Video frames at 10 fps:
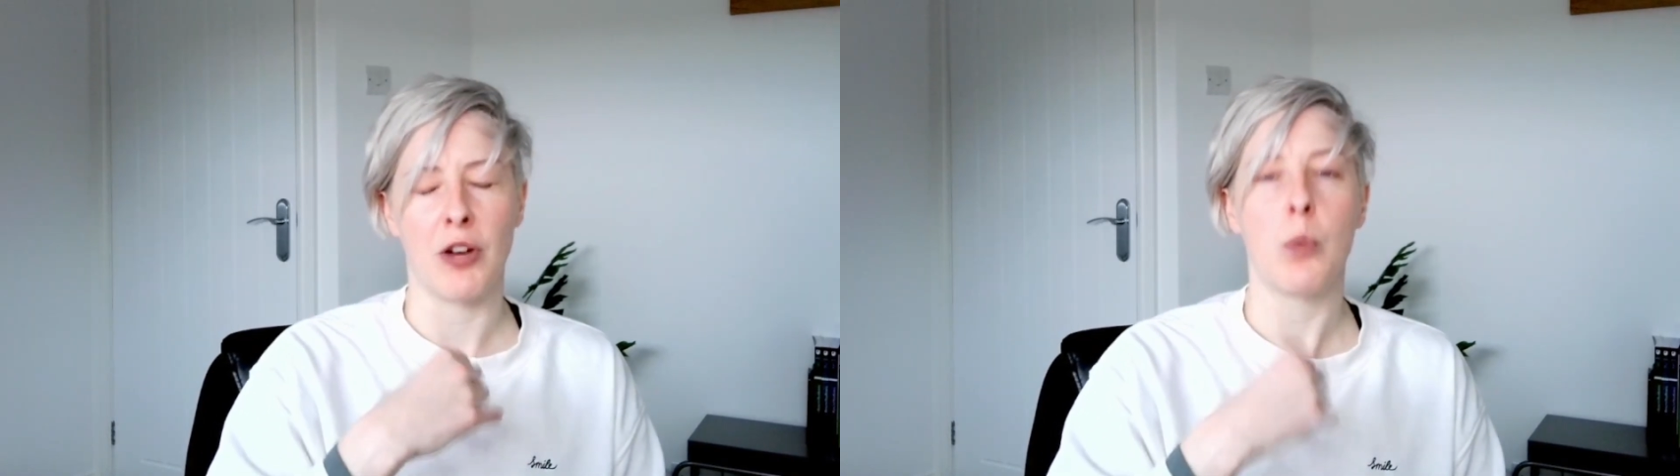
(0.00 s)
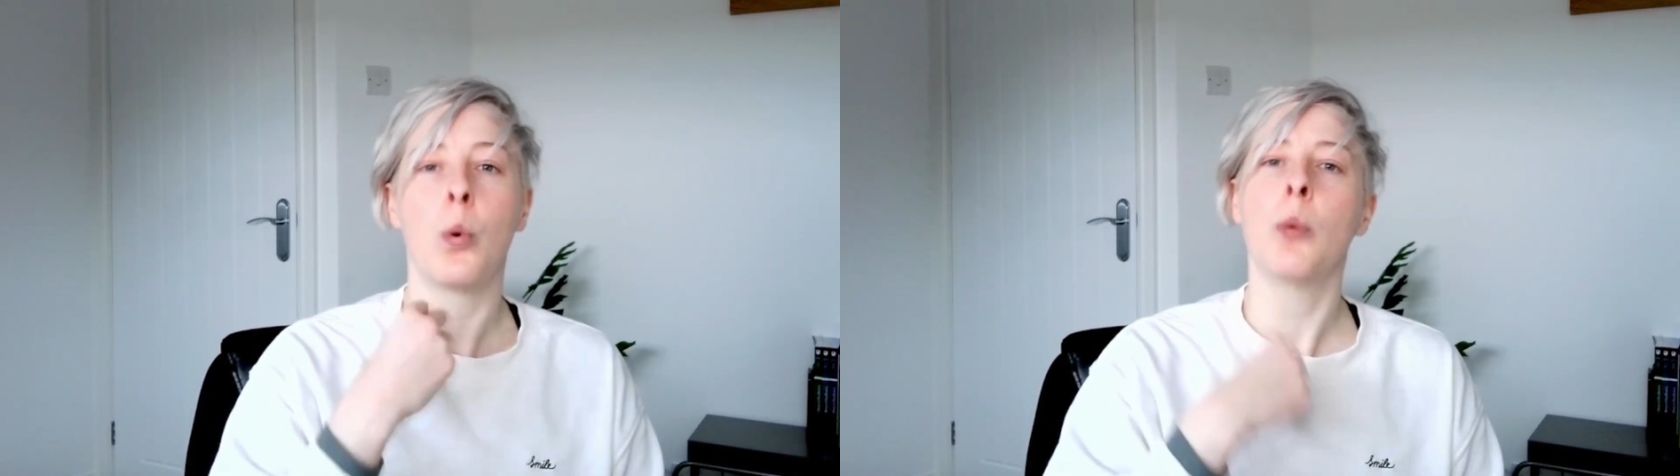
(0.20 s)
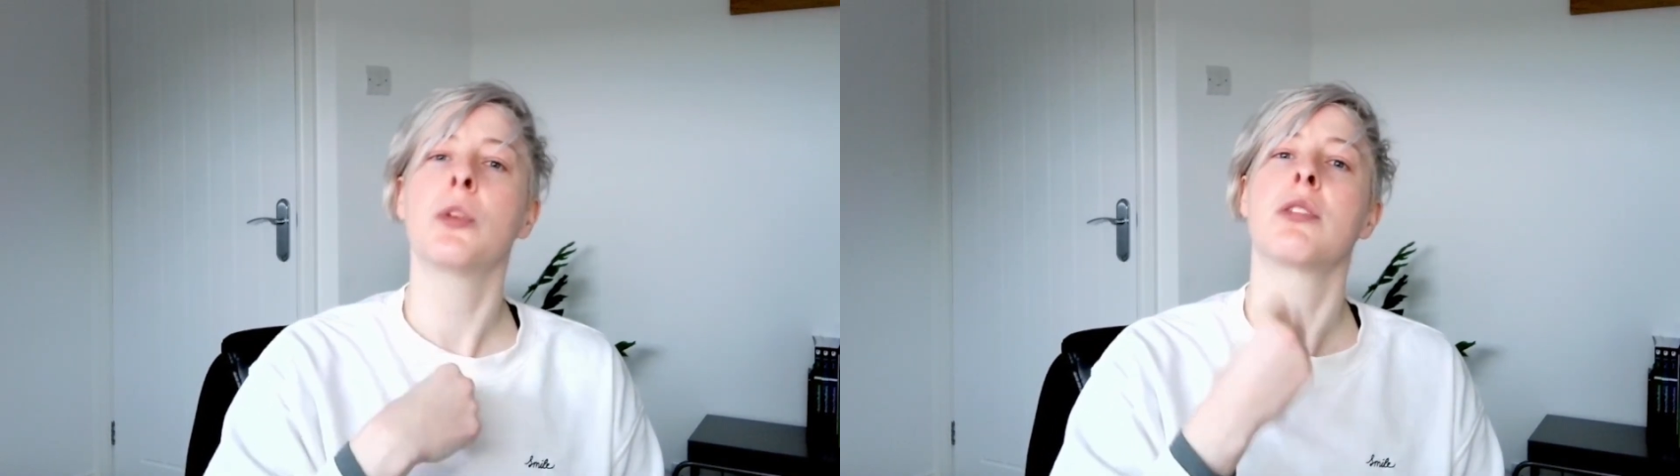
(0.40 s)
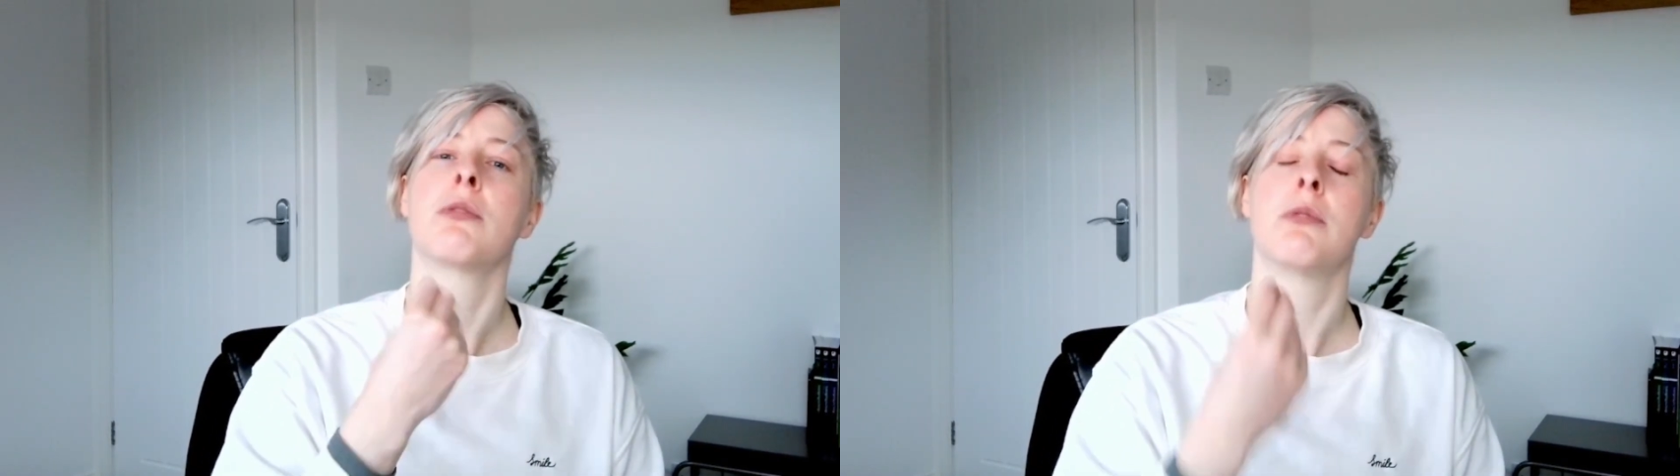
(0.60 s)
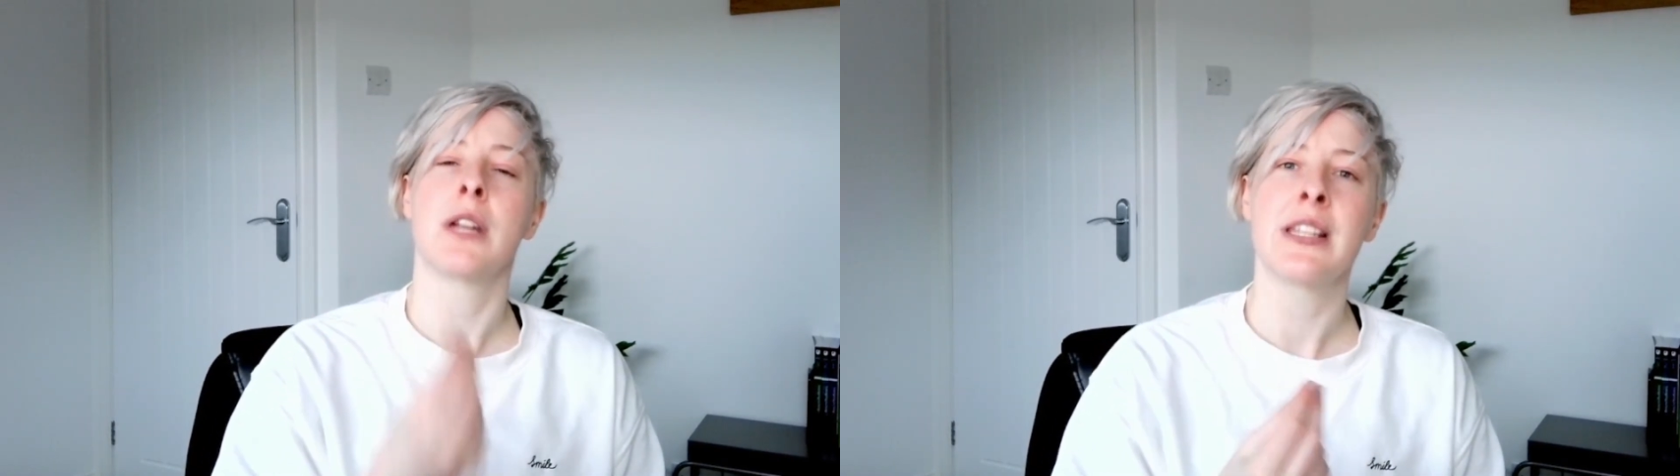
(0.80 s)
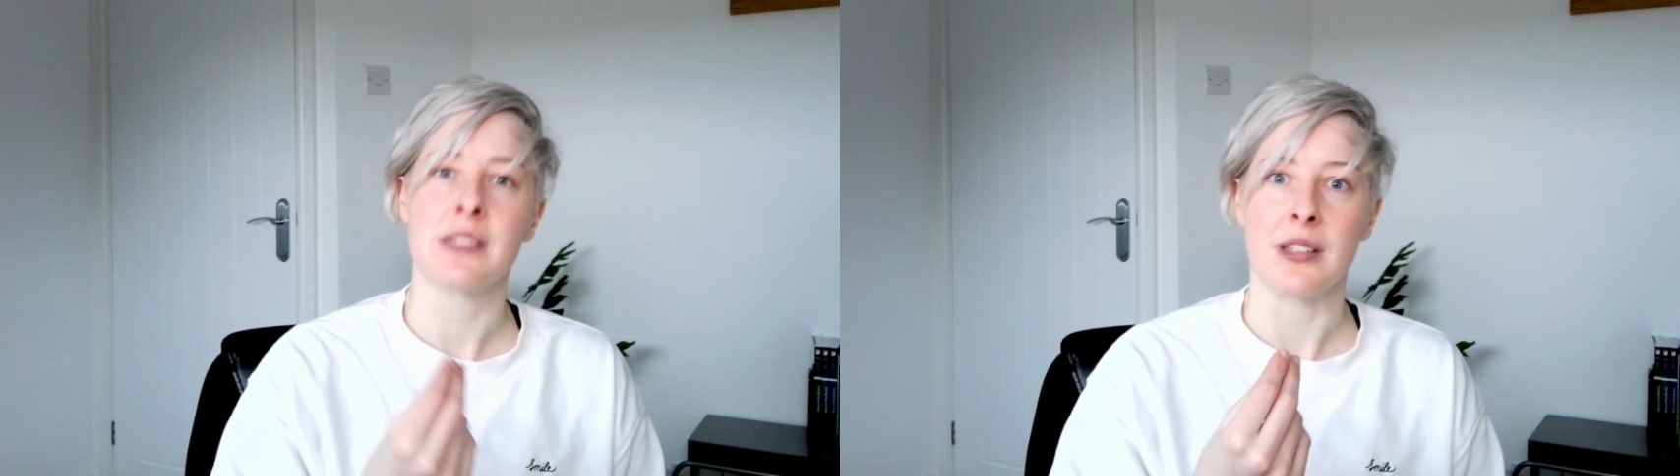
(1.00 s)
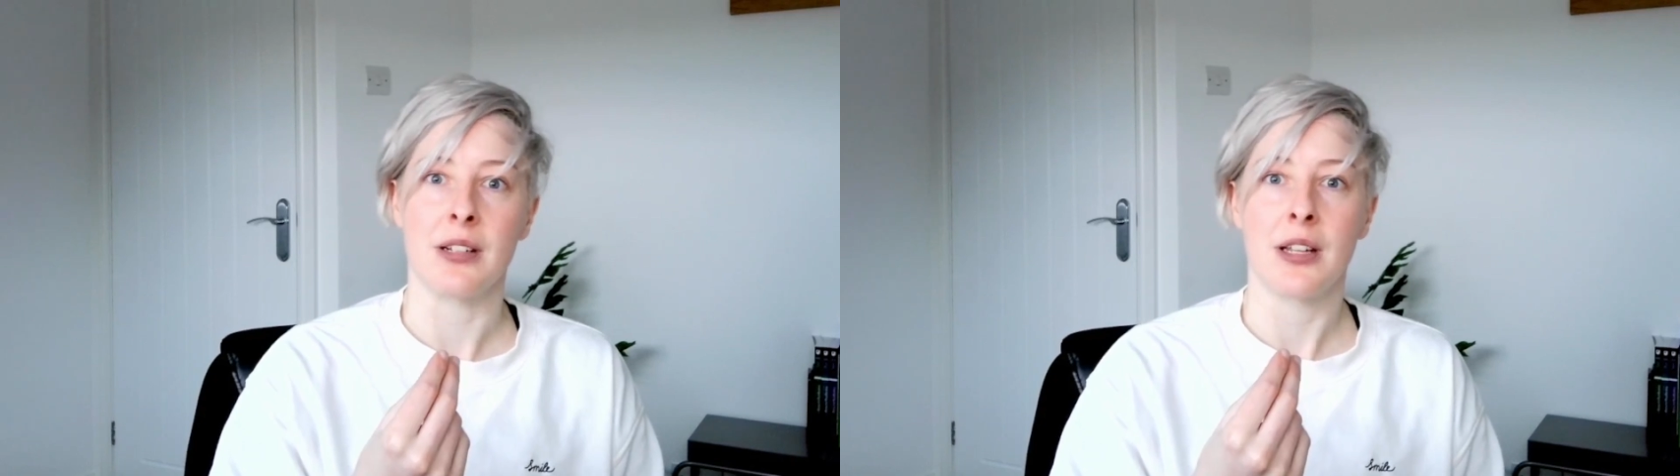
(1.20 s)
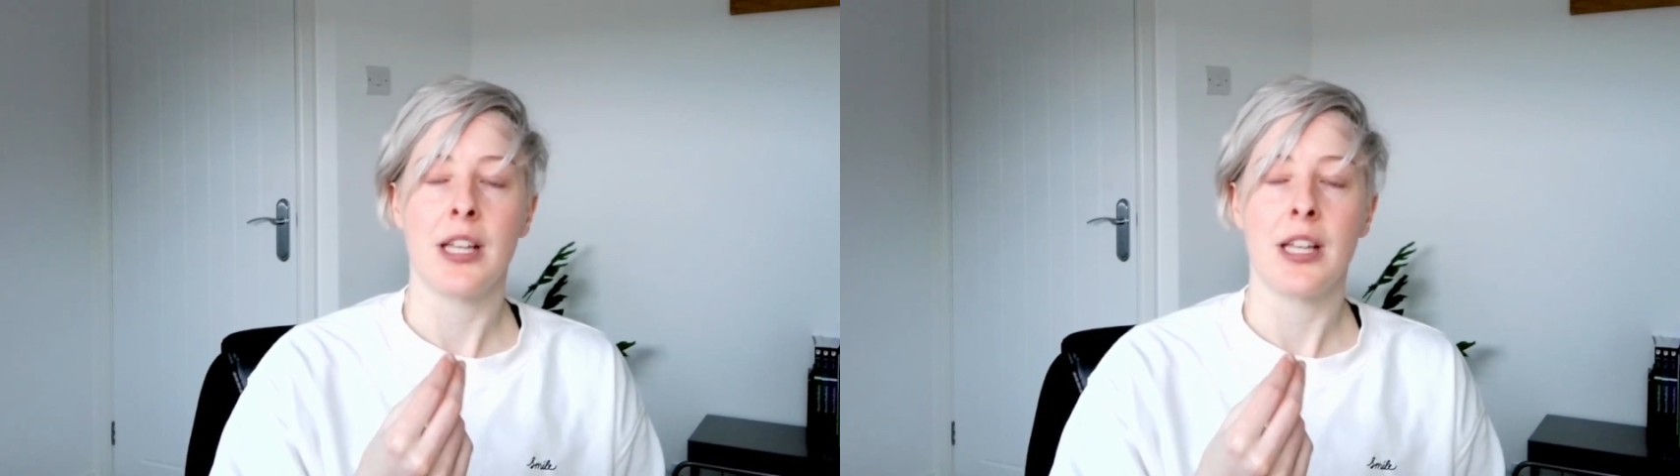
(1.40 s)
Like, what was the reason?